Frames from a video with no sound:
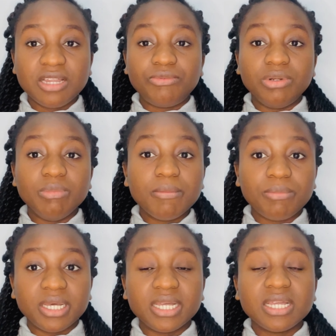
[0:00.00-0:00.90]

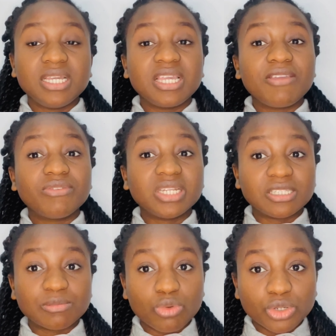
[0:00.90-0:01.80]
Remember, even
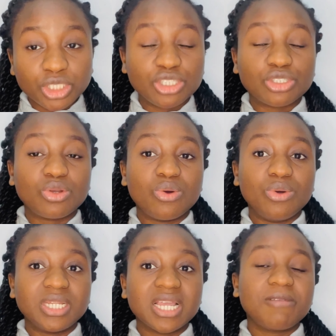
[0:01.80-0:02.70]
as much as
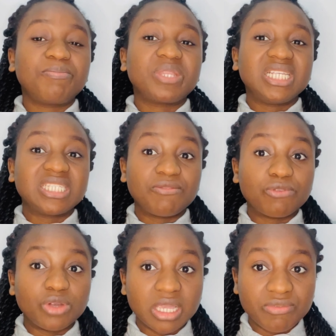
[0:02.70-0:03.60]
God is a
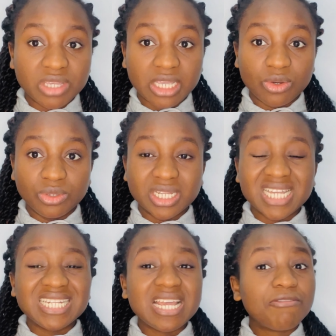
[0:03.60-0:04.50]
forgiving God,
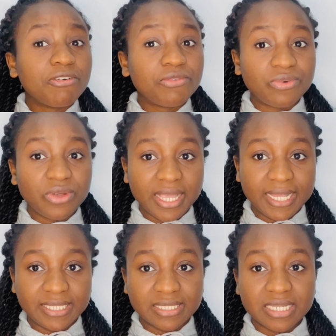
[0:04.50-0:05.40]
never
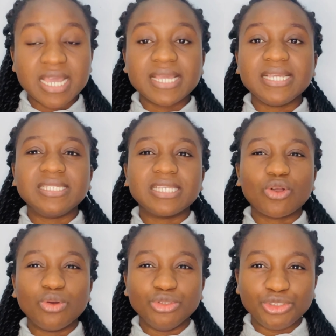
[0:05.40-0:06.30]
forget He's a
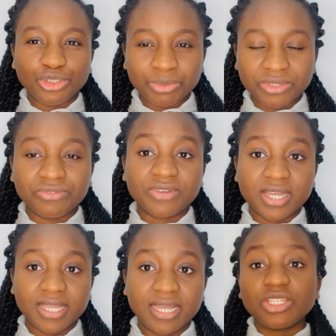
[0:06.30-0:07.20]
consuming
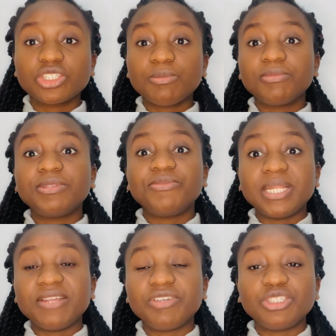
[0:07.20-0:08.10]
fire. Some of the
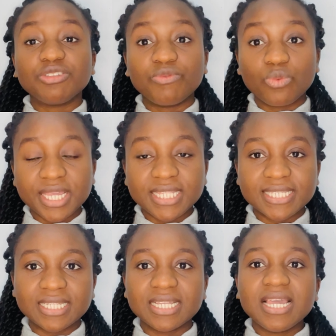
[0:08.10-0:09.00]
benefits of
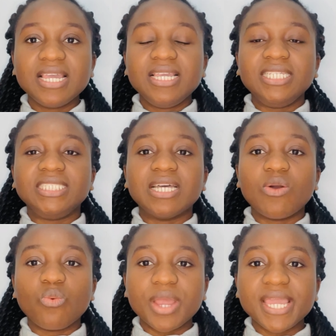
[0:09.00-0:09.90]
waiting is that
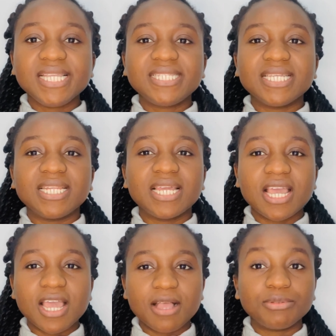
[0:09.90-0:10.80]
waiting
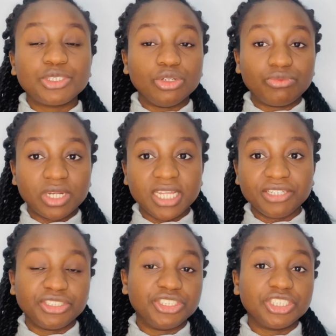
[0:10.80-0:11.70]
helps your
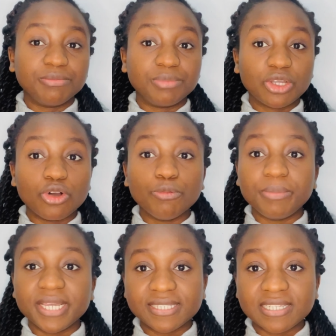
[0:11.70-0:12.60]
relationship become
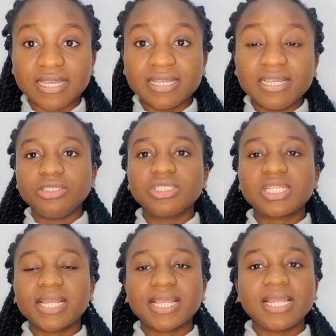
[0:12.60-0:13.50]
better. Just
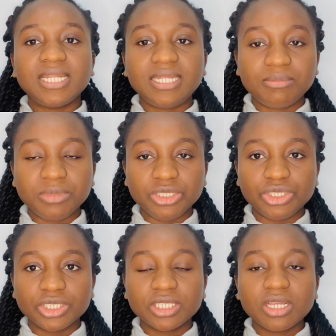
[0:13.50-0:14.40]
like I earlier
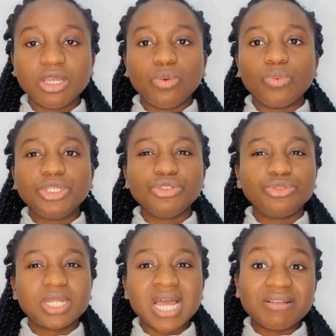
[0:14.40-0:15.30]
mentioned, when you
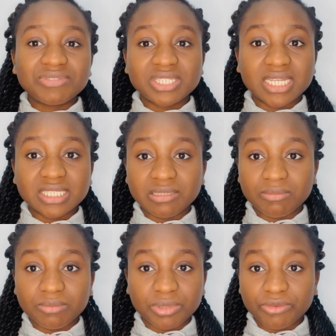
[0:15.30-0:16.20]
don't have sex in,
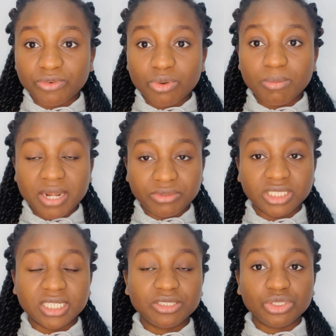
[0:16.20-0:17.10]
before marriage,
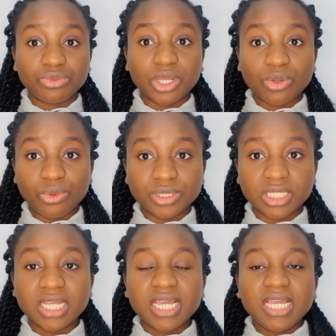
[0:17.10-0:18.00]
that during
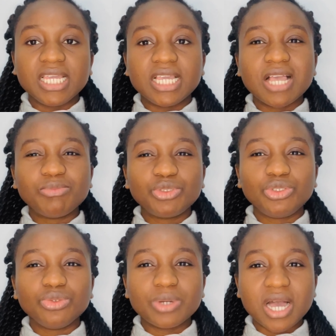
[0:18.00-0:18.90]
courting, it helps
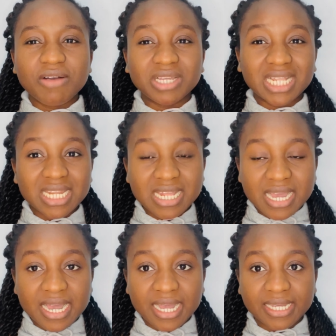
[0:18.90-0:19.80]
you have a clear
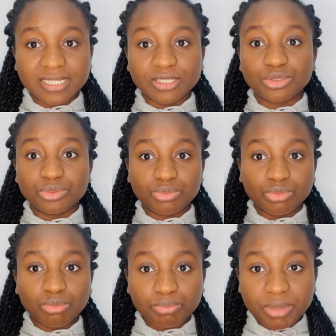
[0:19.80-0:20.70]
eyes to
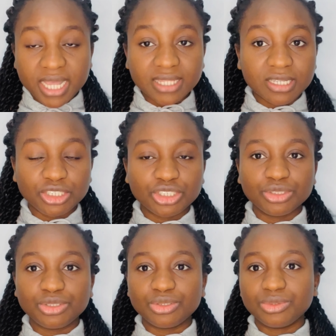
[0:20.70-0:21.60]
pay
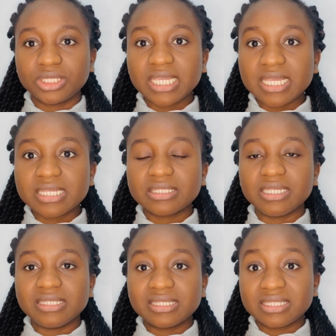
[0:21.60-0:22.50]
attention to things
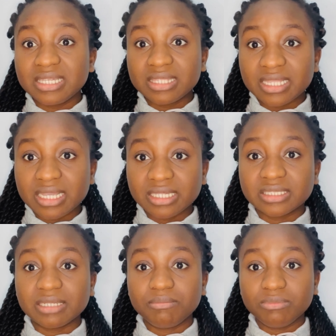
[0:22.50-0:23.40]
and see things
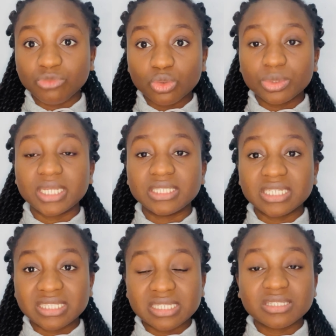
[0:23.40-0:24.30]
and know that
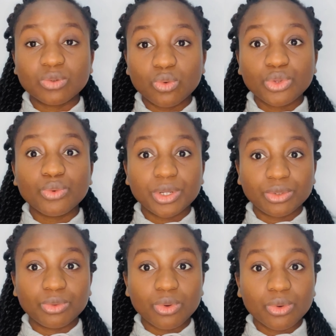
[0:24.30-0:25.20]
is this who you want
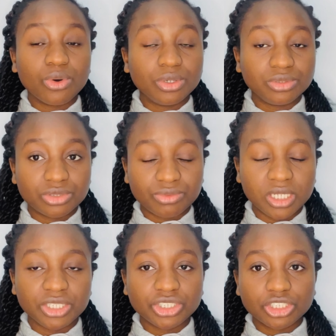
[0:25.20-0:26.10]
to go on to
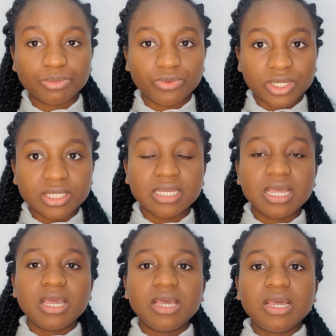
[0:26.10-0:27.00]
relationship with
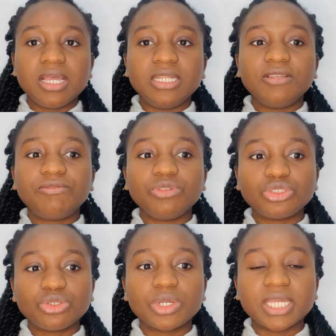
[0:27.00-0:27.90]
and if you're
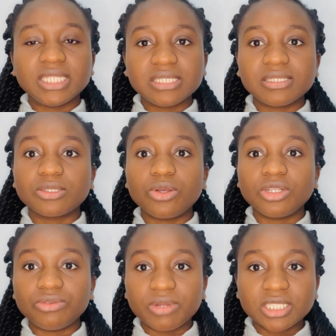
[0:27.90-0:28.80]
sure okay this is god
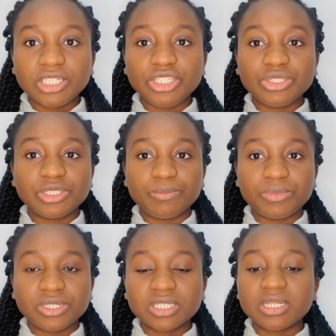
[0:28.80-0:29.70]
directing you to the
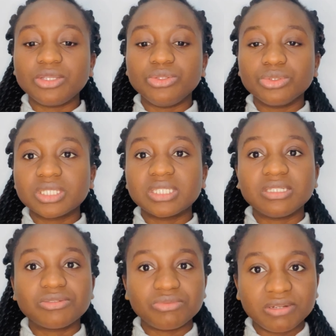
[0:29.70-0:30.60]
person and you notice
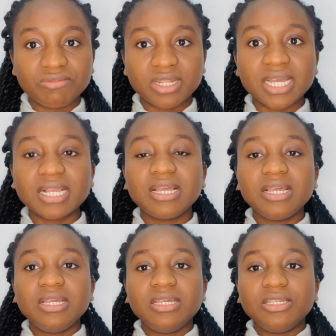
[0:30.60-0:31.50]
this red flag
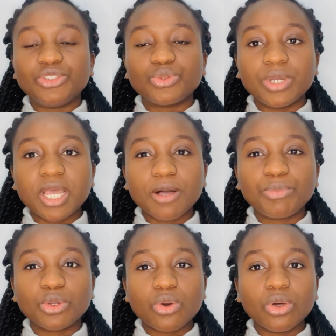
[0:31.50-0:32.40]
it will help you
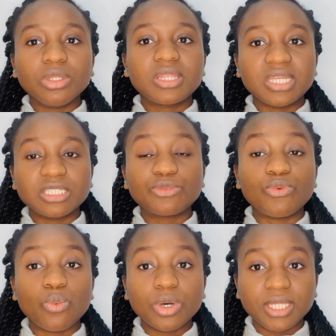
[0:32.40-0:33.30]
call things for
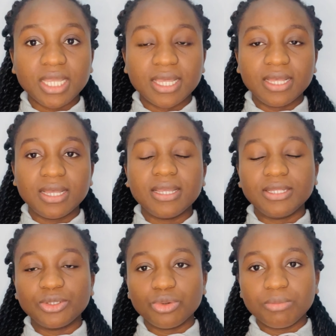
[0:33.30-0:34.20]
what they are
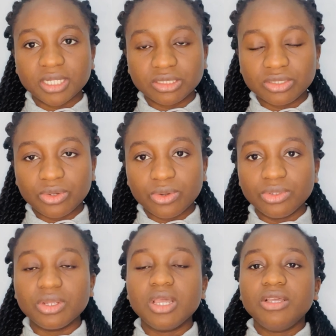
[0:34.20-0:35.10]
and go back to god
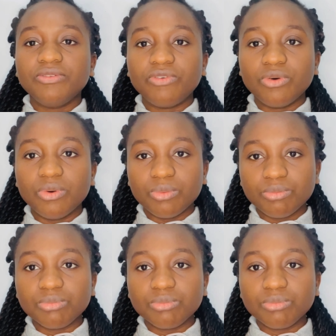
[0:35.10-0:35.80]
for